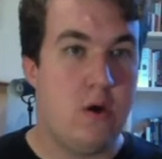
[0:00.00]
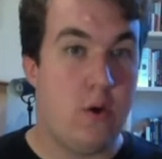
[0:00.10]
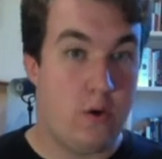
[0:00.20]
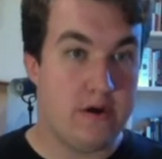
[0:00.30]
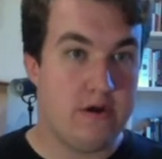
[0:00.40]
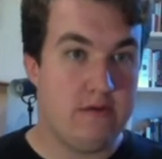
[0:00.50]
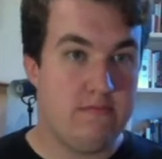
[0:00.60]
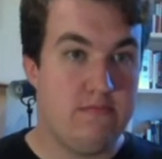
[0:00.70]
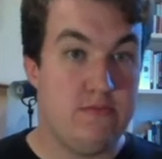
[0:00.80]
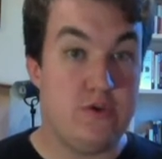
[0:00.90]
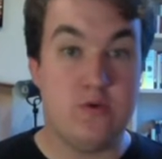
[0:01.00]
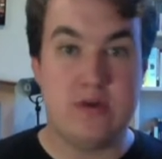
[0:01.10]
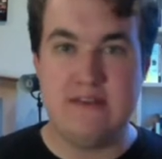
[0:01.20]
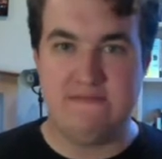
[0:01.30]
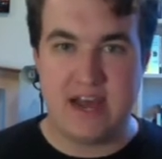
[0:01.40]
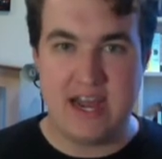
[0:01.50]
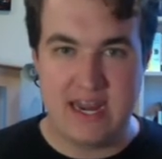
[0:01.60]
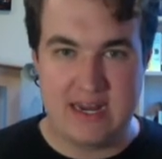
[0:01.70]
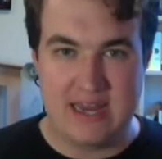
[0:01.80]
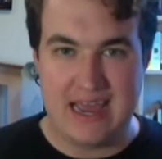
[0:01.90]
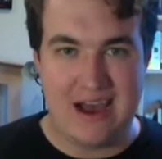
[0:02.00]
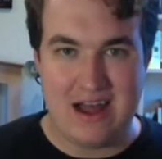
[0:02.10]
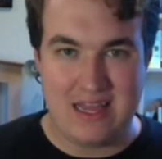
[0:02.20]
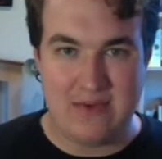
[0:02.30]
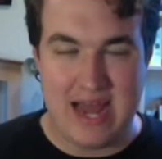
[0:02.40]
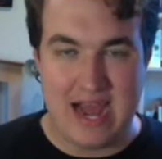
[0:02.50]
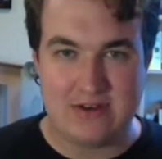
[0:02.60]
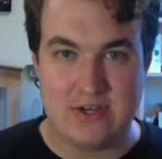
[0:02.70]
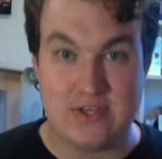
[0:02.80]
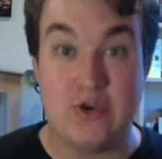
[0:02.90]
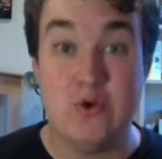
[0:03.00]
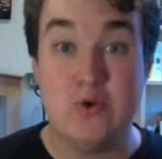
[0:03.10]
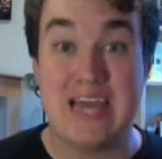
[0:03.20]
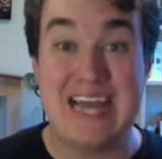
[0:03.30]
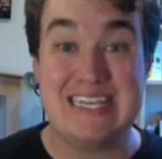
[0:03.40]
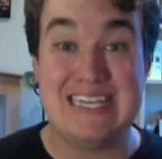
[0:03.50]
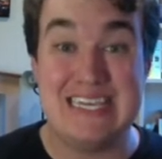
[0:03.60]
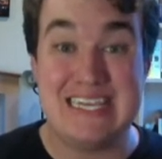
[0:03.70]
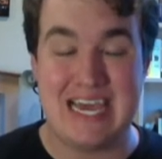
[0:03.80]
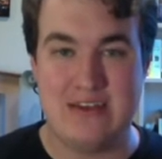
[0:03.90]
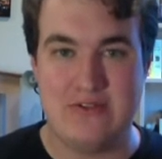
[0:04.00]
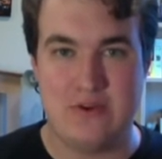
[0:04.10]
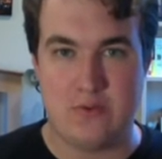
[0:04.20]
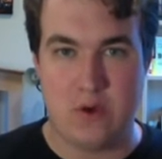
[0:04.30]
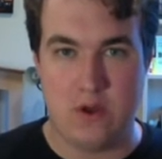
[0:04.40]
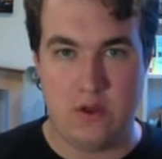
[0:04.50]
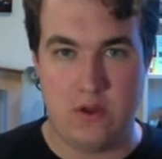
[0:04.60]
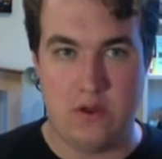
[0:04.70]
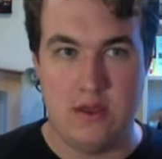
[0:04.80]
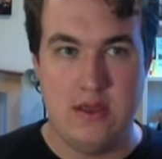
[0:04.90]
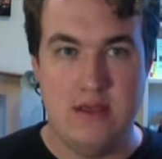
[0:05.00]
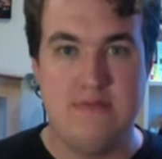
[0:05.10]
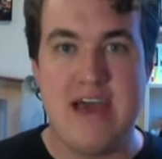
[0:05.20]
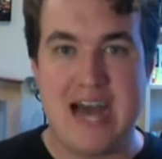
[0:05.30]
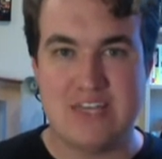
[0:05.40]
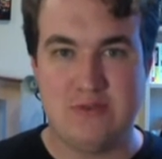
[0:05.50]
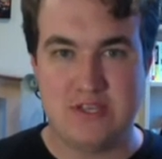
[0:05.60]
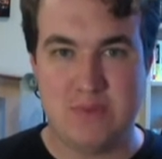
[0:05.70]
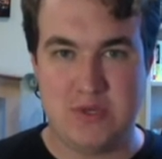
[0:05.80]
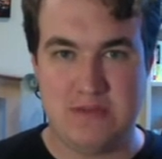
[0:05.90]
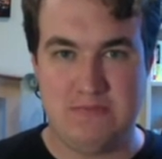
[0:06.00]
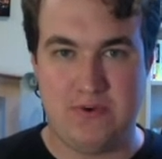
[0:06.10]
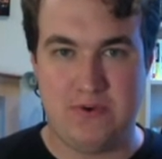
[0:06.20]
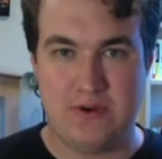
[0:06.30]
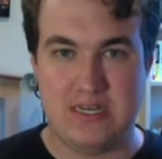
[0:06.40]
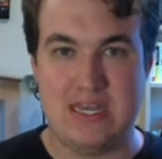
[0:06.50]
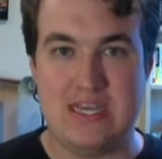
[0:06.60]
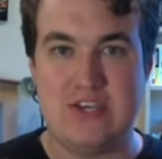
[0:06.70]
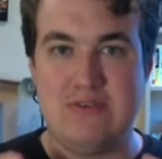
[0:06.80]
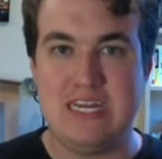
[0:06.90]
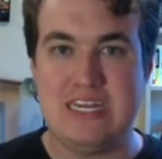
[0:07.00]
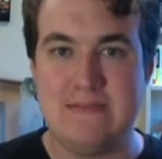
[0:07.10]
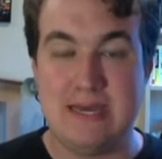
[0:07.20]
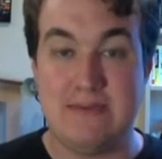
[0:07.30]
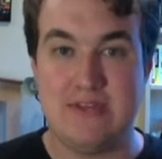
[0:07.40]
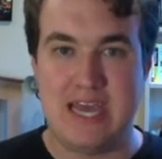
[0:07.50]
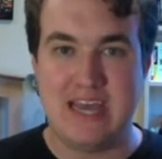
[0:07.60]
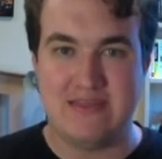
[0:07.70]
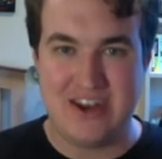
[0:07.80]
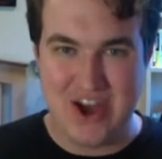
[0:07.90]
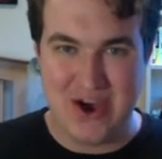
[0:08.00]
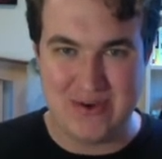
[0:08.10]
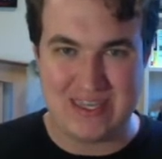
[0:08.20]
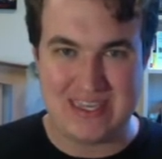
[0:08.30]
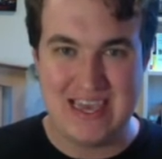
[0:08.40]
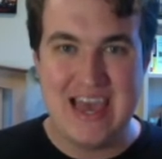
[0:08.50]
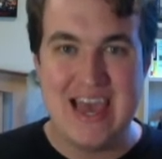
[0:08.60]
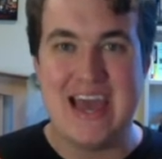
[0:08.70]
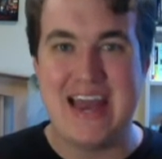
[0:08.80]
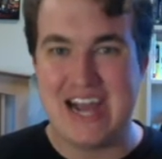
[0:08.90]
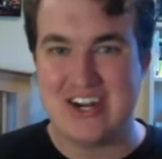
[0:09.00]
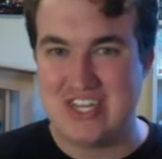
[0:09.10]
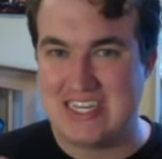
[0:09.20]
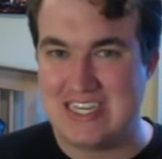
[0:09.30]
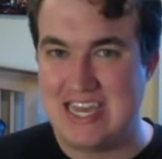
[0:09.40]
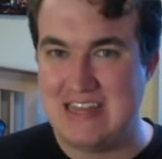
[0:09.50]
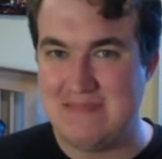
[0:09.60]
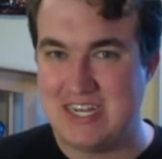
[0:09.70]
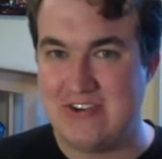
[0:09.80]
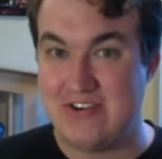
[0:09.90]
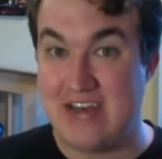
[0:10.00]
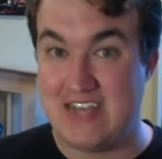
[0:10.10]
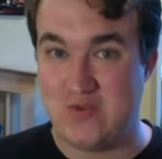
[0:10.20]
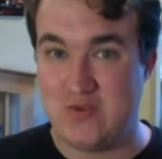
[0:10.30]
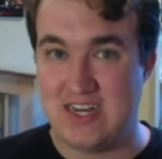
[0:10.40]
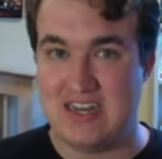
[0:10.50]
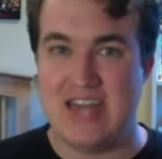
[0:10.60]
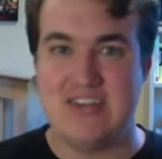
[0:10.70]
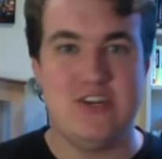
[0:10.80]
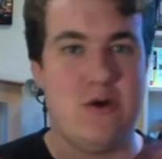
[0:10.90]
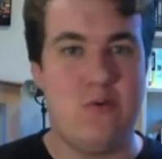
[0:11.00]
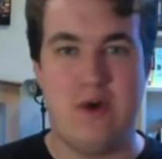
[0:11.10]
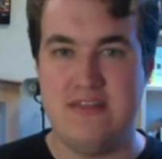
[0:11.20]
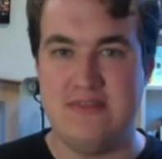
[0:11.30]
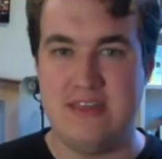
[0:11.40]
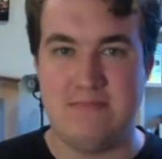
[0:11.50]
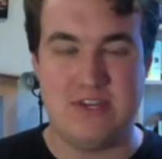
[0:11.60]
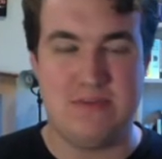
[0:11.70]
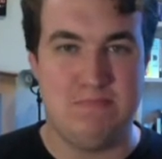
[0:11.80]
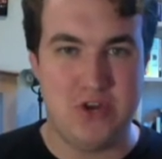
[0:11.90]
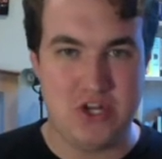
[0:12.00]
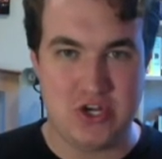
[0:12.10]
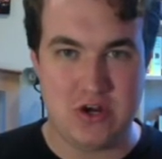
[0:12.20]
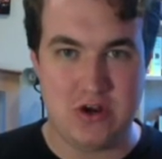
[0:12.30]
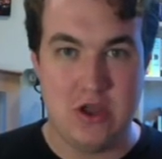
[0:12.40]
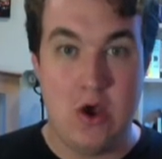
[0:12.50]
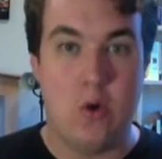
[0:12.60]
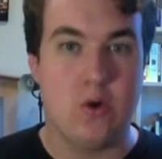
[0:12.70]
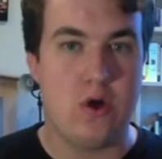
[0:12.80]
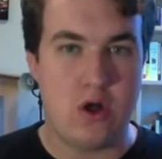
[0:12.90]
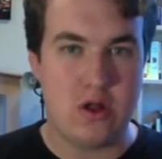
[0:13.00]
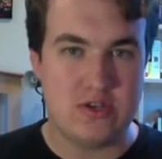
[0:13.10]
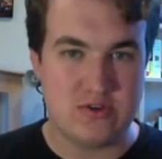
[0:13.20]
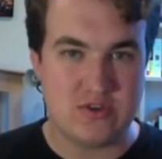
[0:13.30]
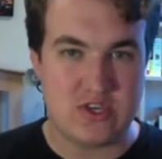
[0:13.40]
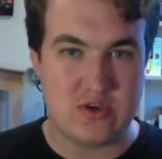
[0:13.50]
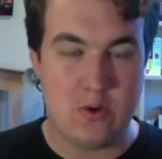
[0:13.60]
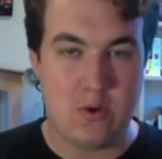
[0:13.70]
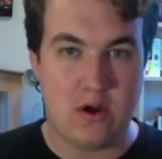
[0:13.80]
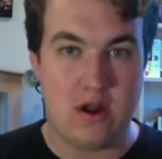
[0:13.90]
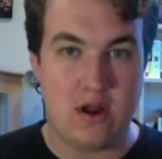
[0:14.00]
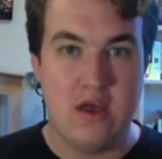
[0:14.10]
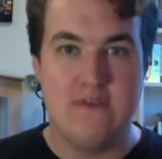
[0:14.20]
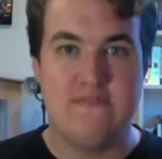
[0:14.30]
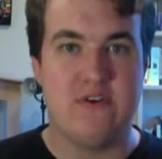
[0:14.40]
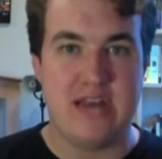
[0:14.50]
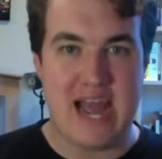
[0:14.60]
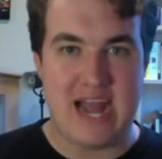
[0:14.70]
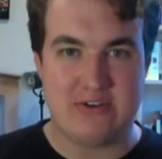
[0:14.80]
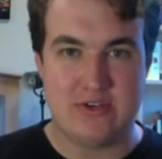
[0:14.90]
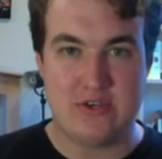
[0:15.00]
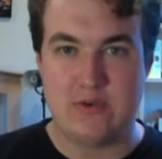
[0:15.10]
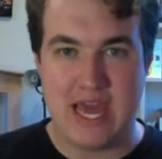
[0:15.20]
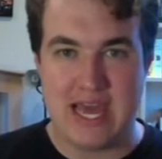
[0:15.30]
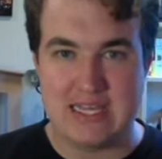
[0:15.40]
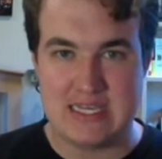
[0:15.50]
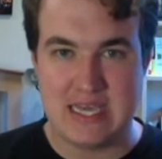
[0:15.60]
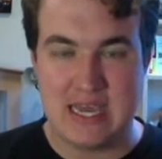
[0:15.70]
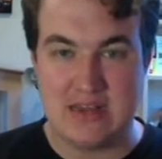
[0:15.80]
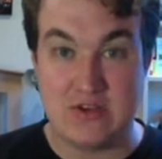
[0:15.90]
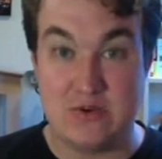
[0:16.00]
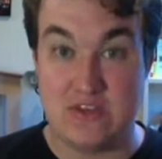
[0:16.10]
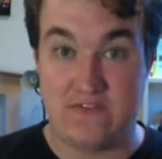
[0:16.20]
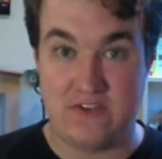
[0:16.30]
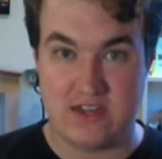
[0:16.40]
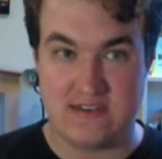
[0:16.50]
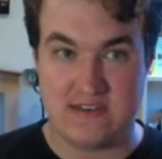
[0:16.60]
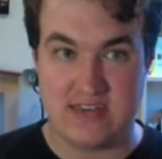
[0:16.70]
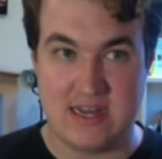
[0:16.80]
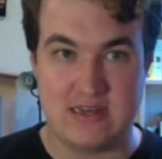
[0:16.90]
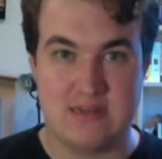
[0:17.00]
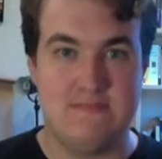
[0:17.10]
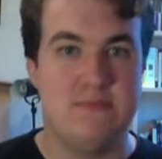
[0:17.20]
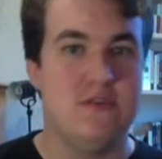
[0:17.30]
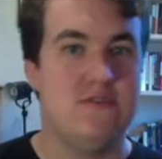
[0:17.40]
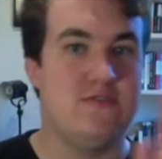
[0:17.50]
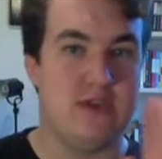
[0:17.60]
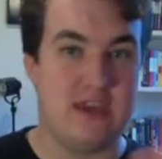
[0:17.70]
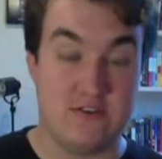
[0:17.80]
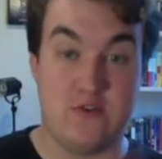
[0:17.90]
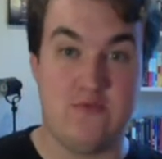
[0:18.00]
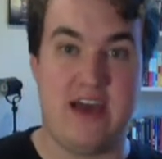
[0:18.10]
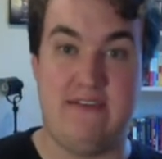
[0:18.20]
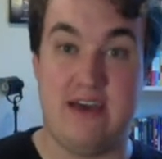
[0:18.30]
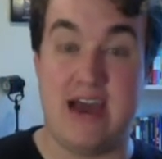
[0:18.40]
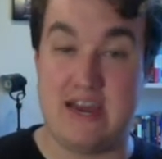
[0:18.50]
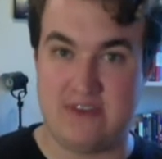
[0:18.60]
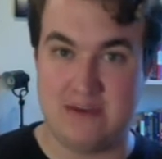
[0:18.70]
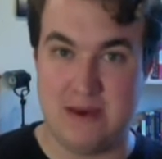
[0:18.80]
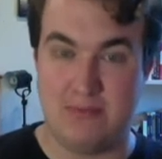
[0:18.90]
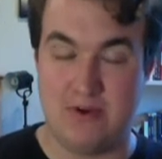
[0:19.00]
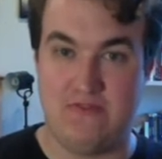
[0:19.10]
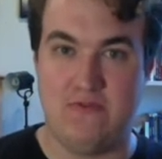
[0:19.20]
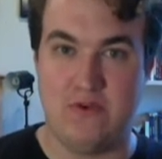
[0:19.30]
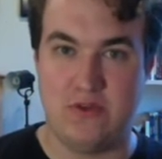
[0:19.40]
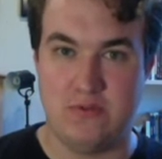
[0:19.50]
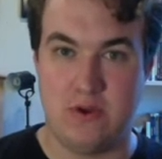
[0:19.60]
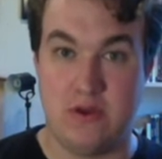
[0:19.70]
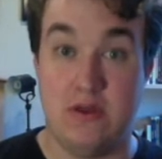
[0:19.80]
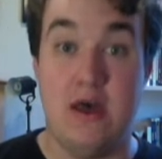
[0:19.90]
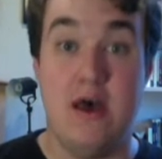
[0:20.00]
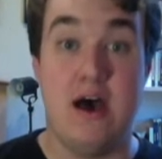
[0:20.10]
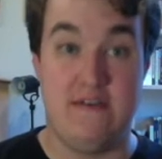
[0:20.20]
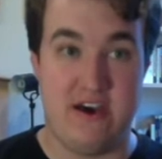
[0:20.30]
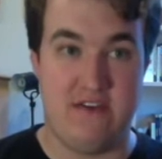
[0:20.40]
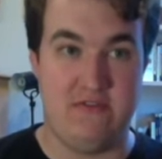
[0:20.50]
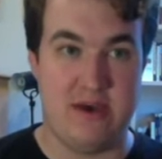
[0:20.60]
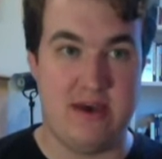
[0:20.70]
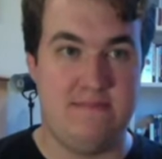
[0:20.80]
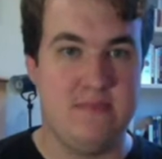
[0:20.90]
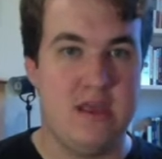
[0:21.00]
Or you can find a Hollywood actress who can sing the role. That's what's most important, is you need to be able to hit the notes and actually sing the material as written. I don't want them to butcher or alter the score for an actress who can't sing it to its full extent. So here's who I have come up with for the role of Elphaba.